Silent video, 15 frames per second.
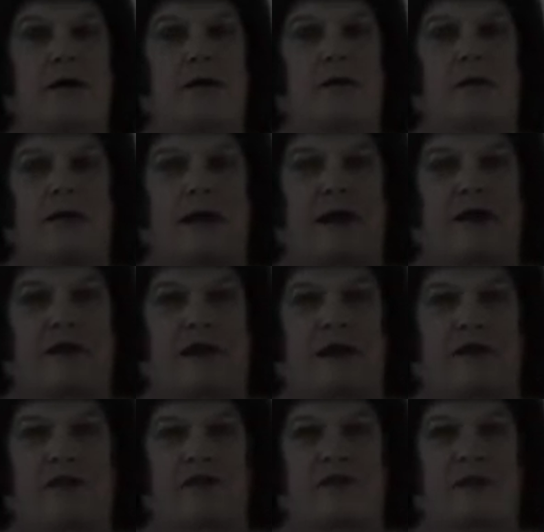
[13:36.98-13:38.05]
when I
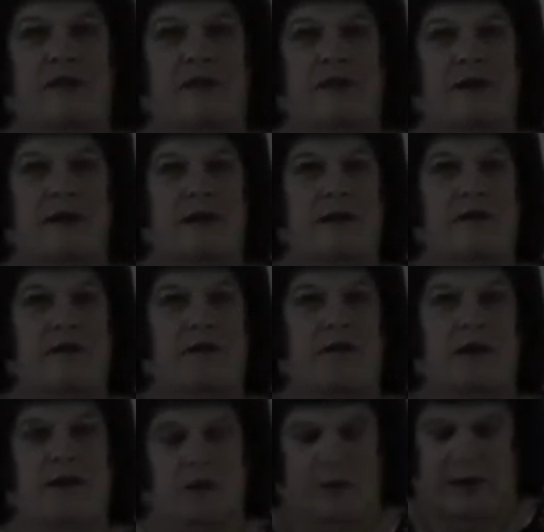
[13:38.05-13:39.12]
teach.
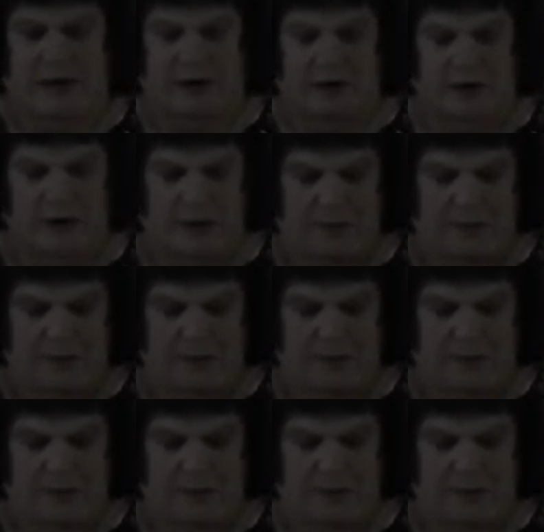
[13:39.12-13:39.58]
It's what I do. I